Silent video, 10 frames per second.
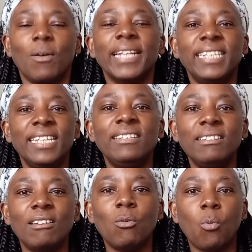I
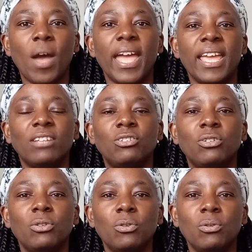needed a way
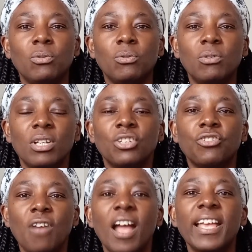to
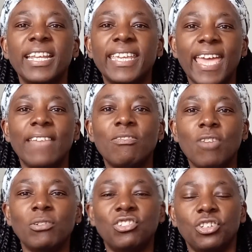try and get
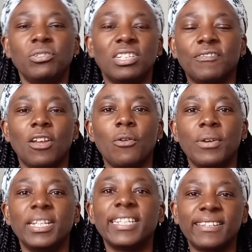those juices
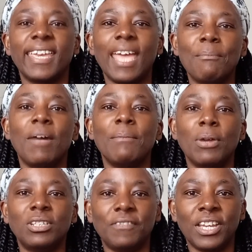flowing and to get my
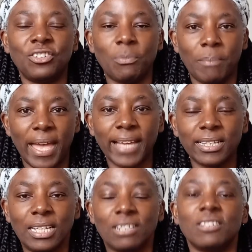motivation back
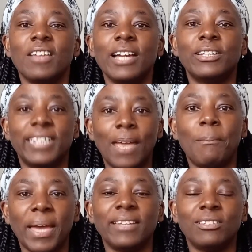so that I could get
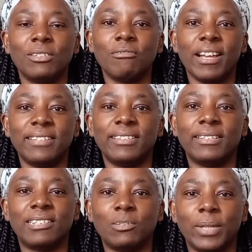back into the
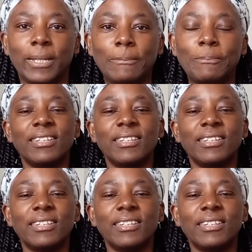writing swing.